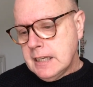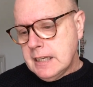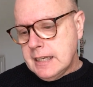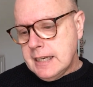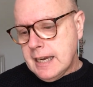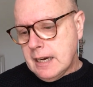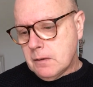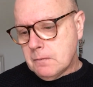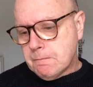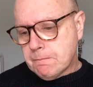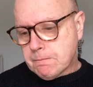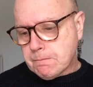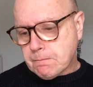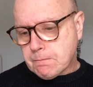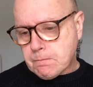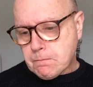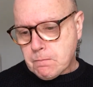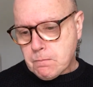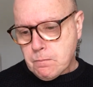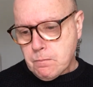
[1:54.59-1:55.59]
Now,
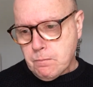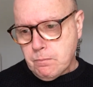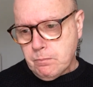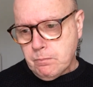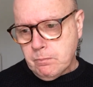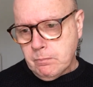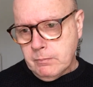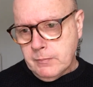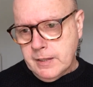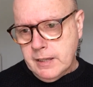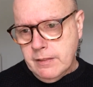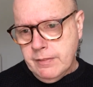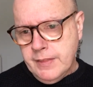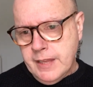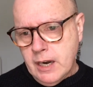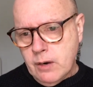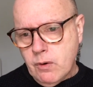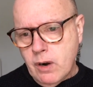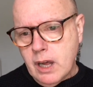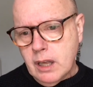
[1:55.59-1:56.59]

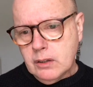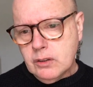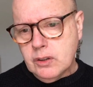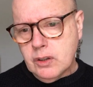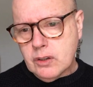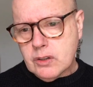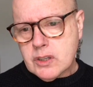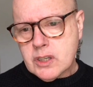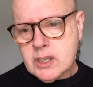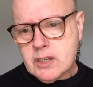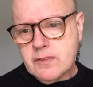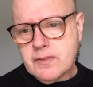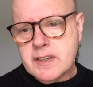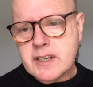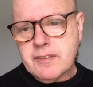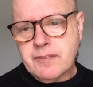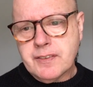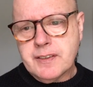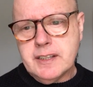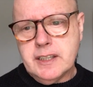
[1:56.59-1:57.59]
there are lots of
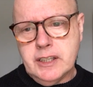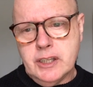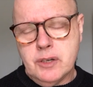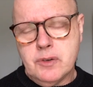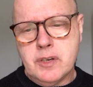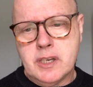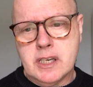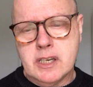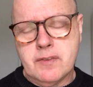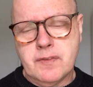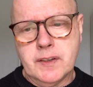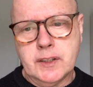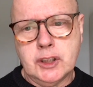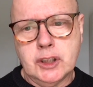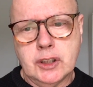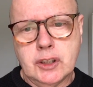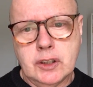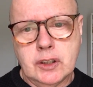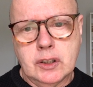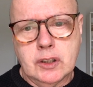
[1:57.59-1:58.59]
different uses for
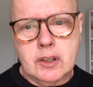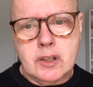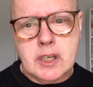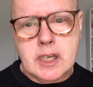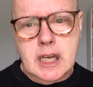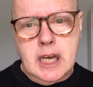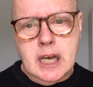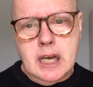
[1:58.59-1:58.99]
journals.